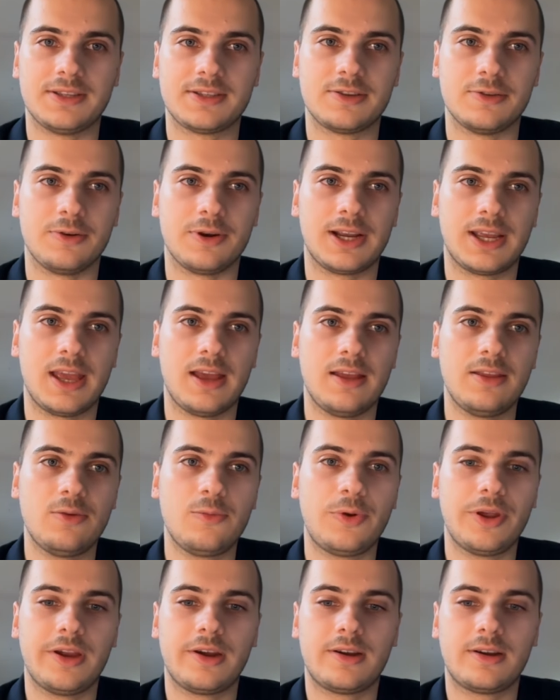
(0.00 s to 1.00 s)
So again,
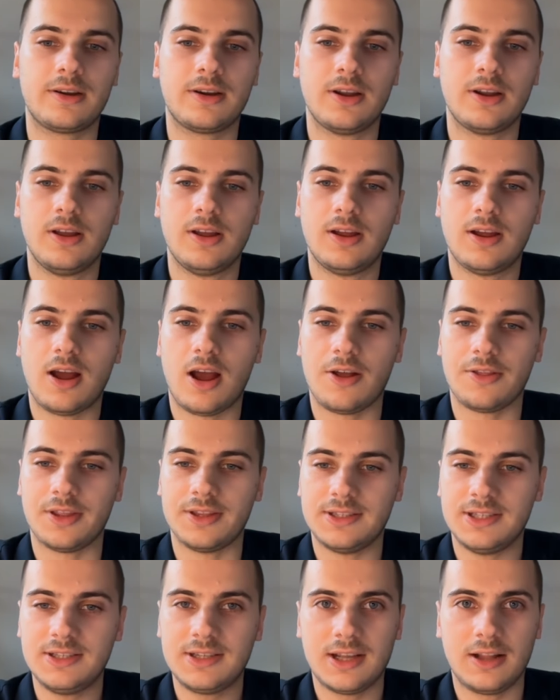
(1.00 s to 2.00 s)
we are on the
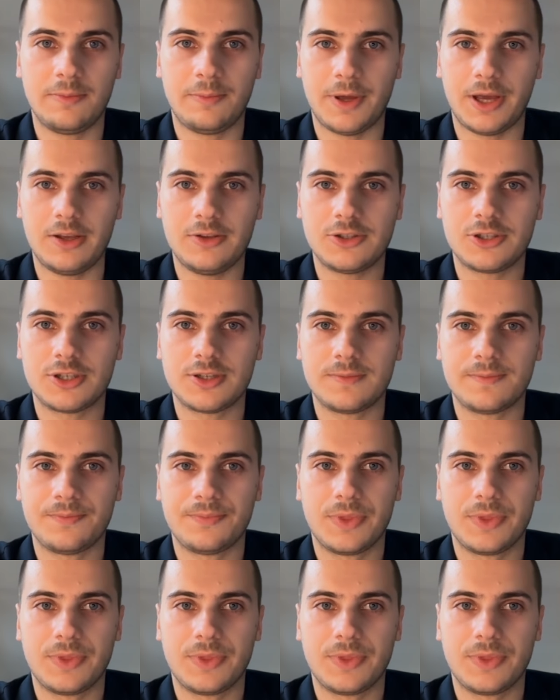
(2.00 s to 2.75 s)
detail page,